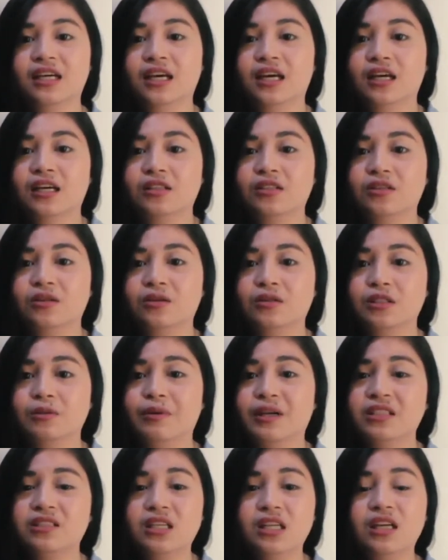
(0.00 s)
So,
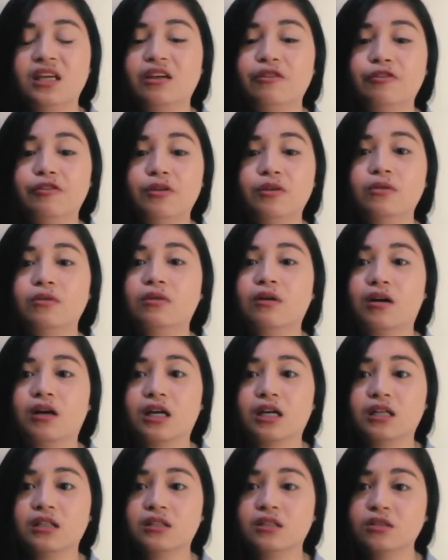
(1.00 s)
especially if you
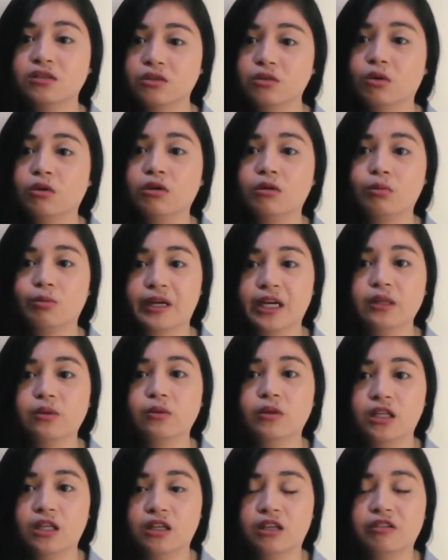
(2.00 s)
are the sole
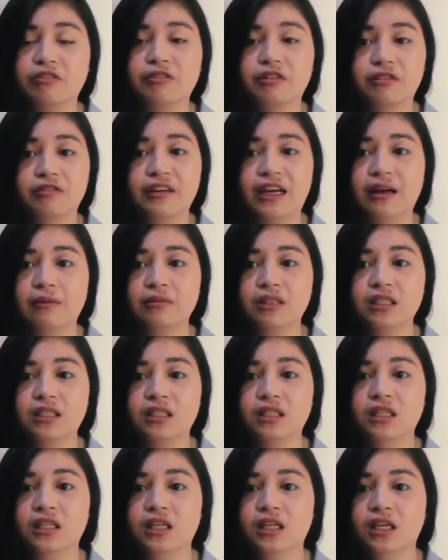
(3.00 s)
breadwinner of your family,
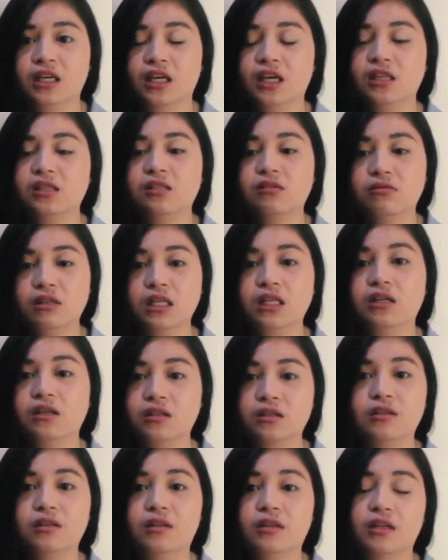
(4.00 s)
it's really a
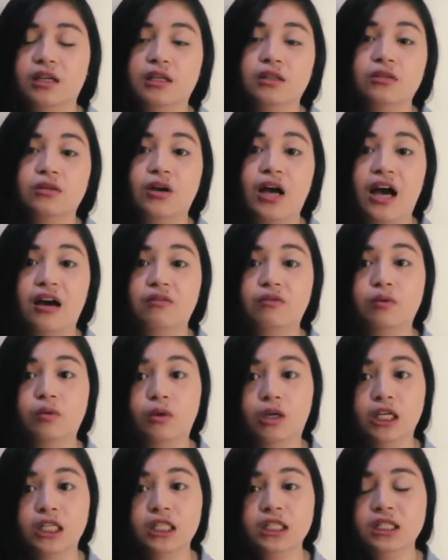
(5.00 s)
good thing to have
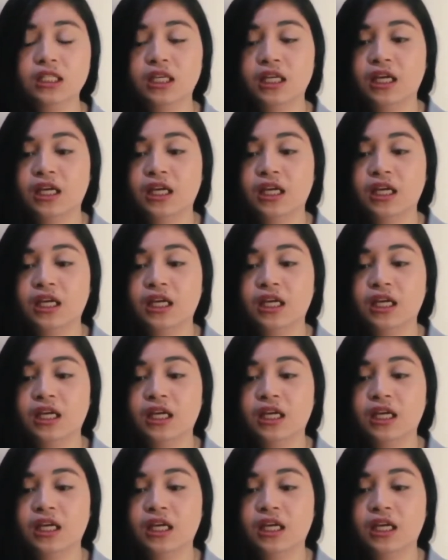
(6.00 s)
one,